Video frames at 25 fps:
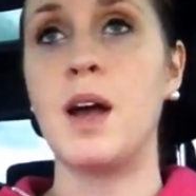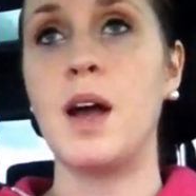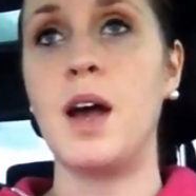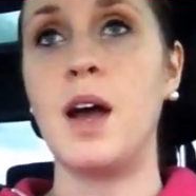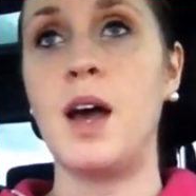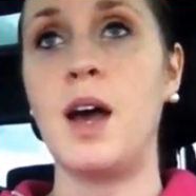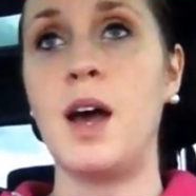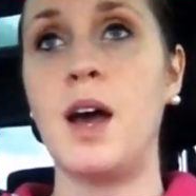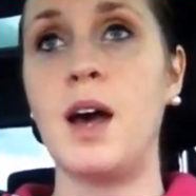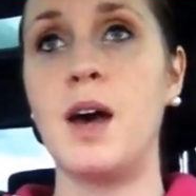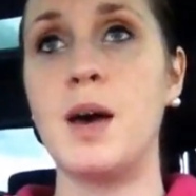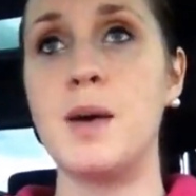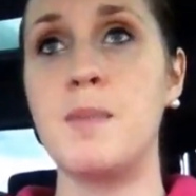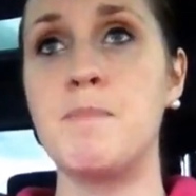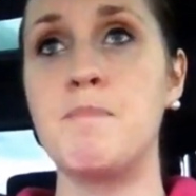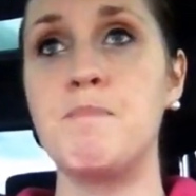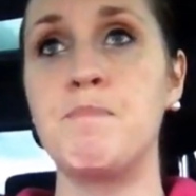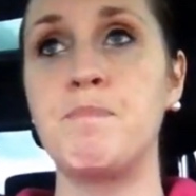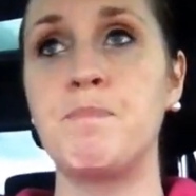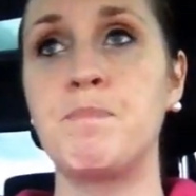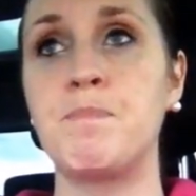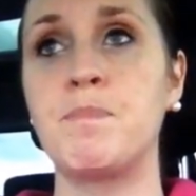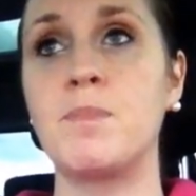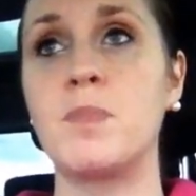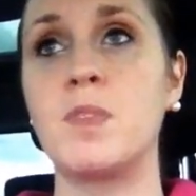
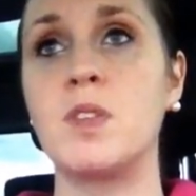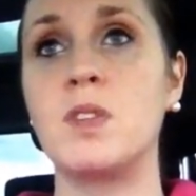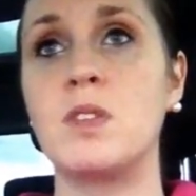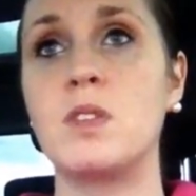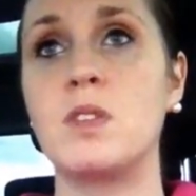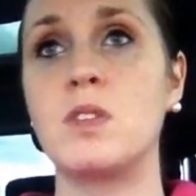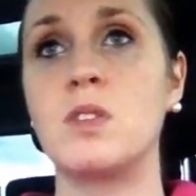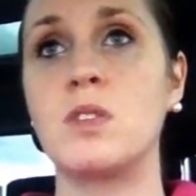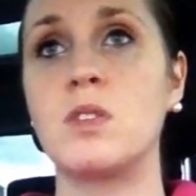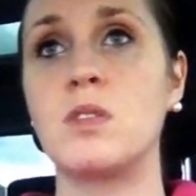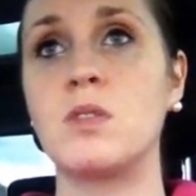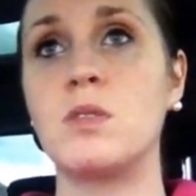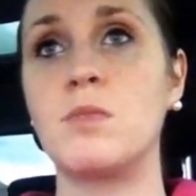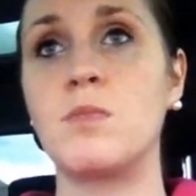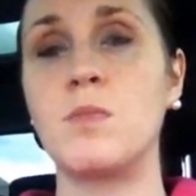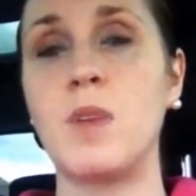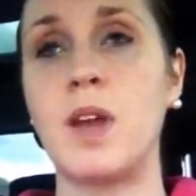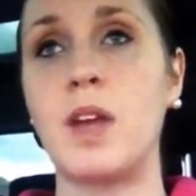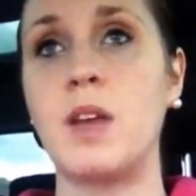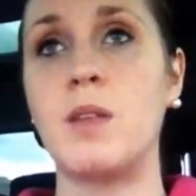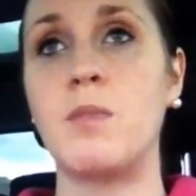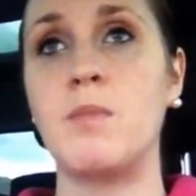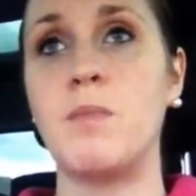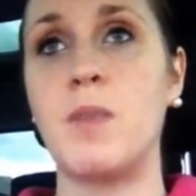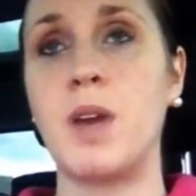Um,
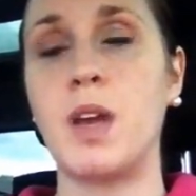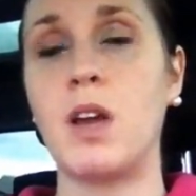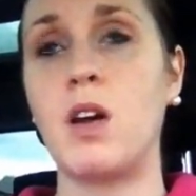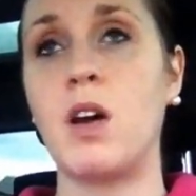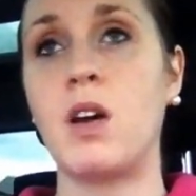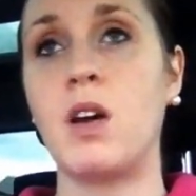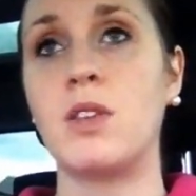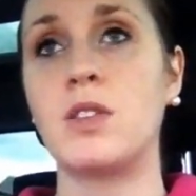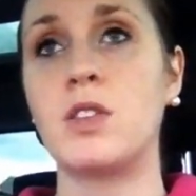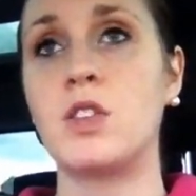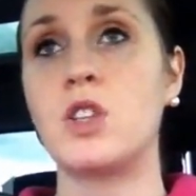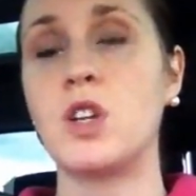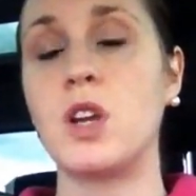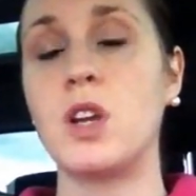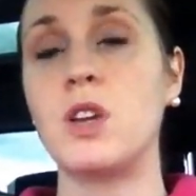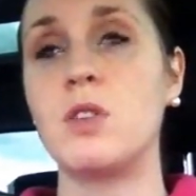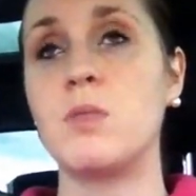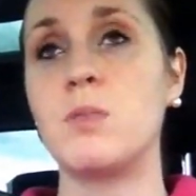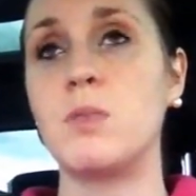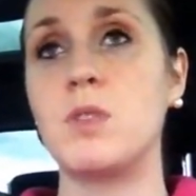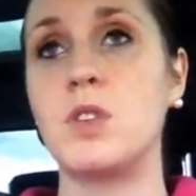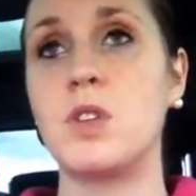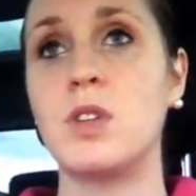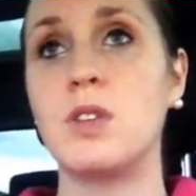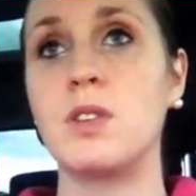my my
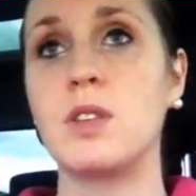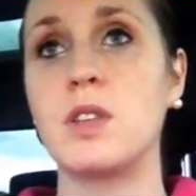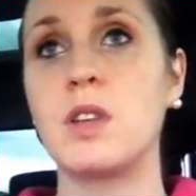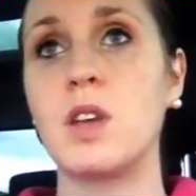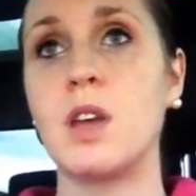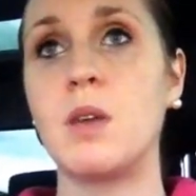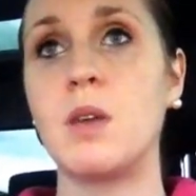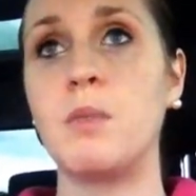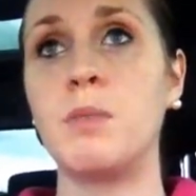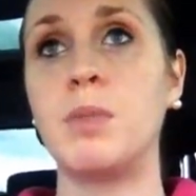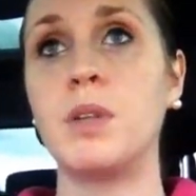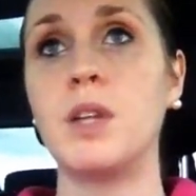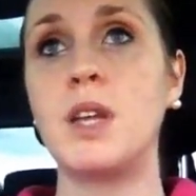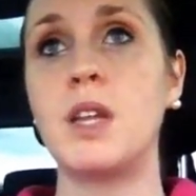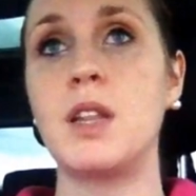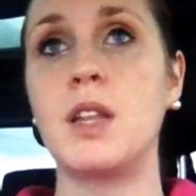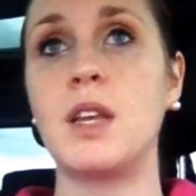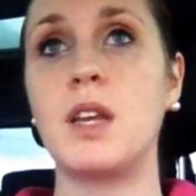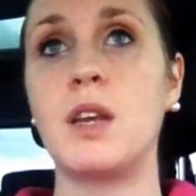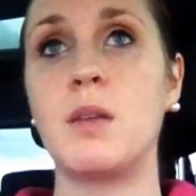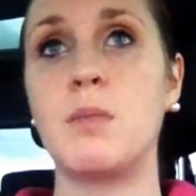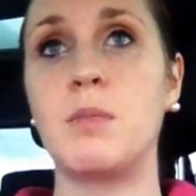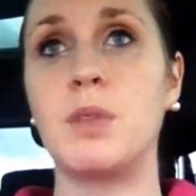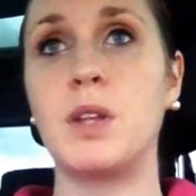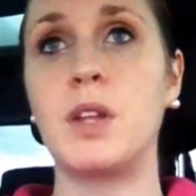concentration was just
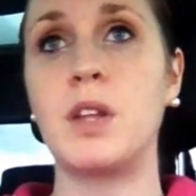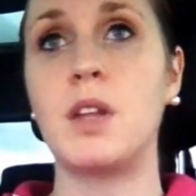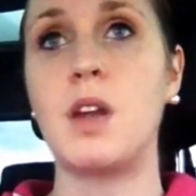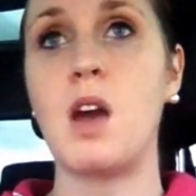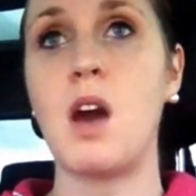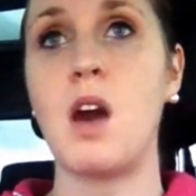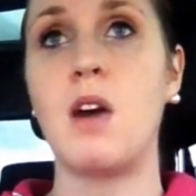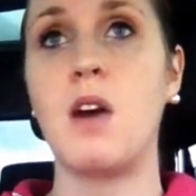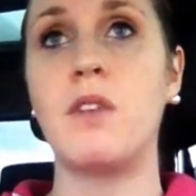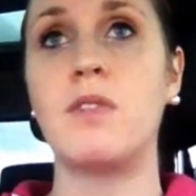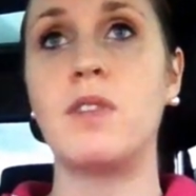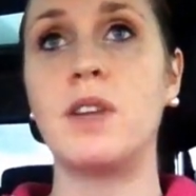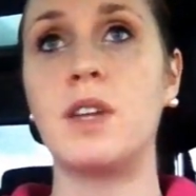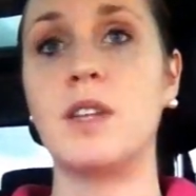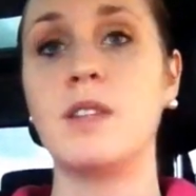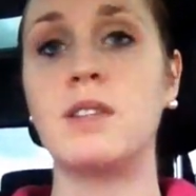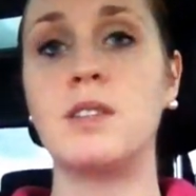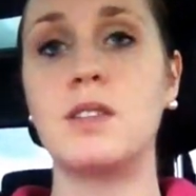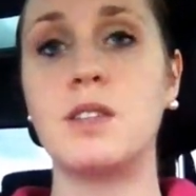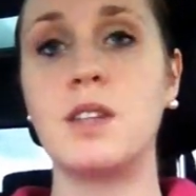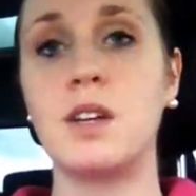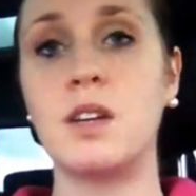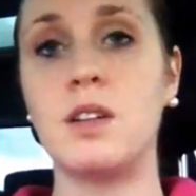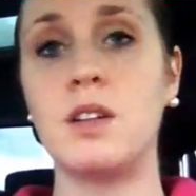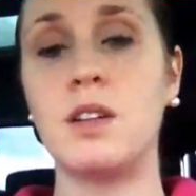completely completely off, and it's
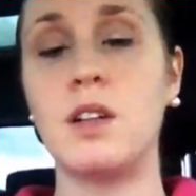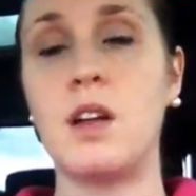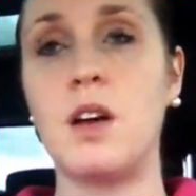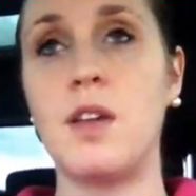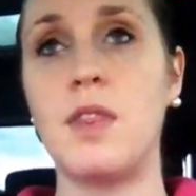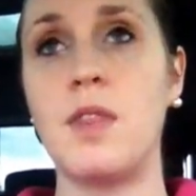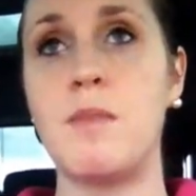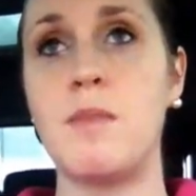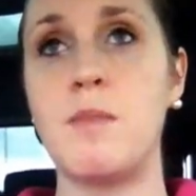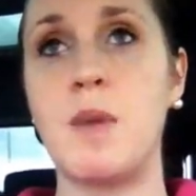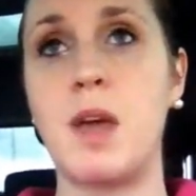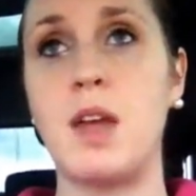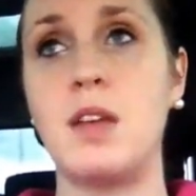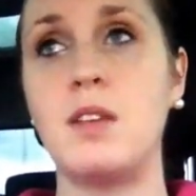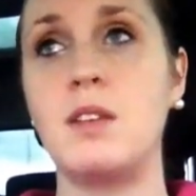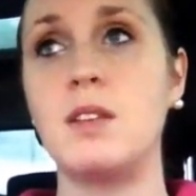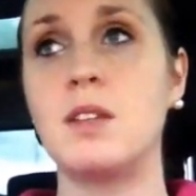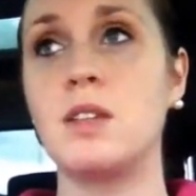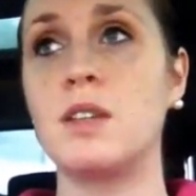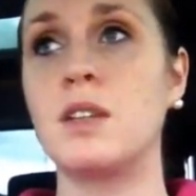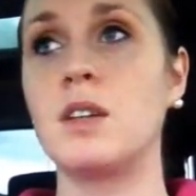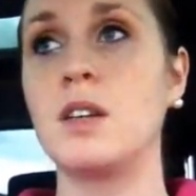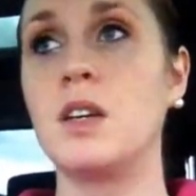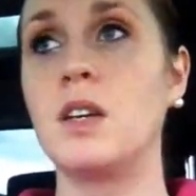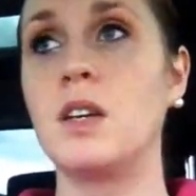still on the mend.